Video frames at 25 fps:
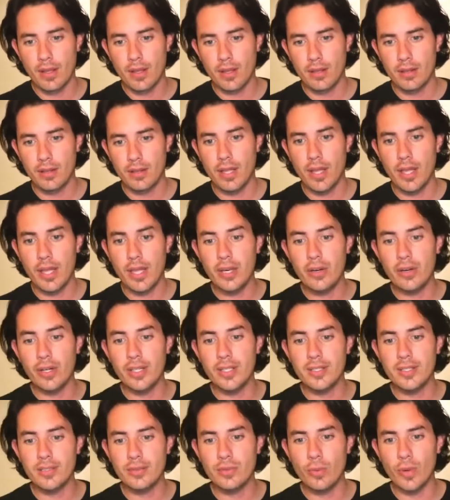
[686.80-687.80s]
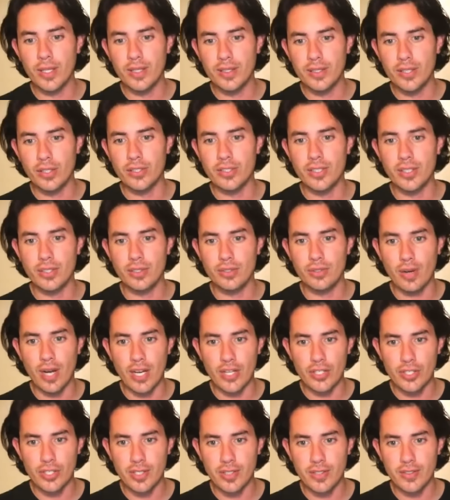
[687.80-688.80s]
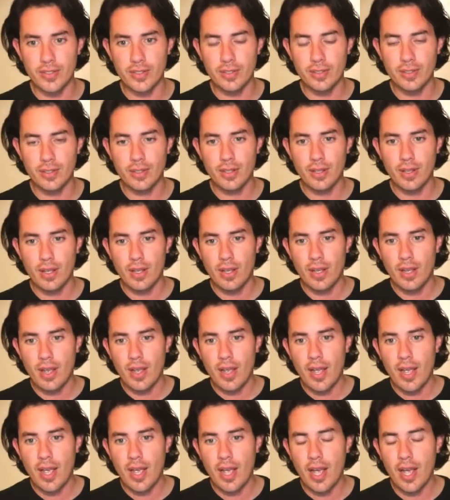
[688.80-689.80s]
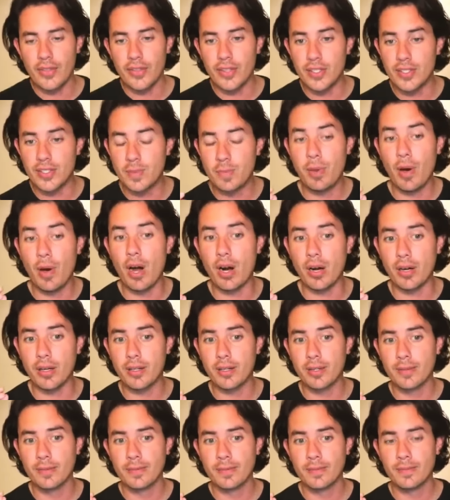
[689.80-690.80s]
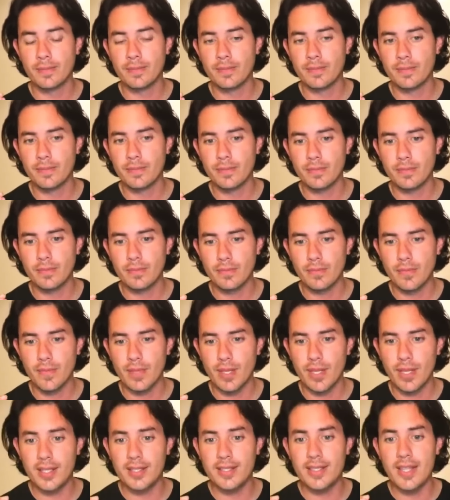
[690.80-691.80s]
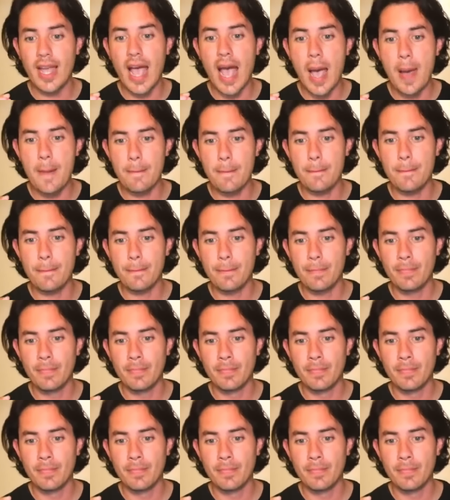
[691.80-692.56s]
The ego is what turns into ashes. And the spark is the am.